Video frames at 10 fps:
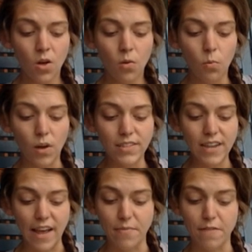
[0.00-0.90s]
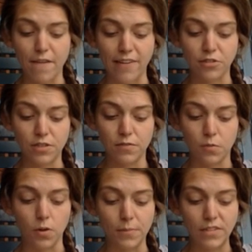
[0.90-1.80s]
One day, the factory
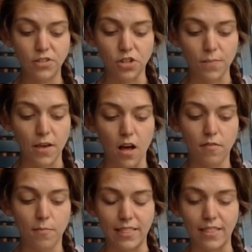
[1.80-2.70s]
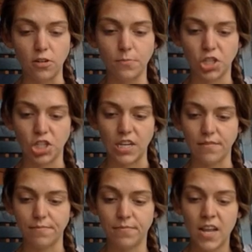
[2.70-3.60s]
foreman took me off my little machine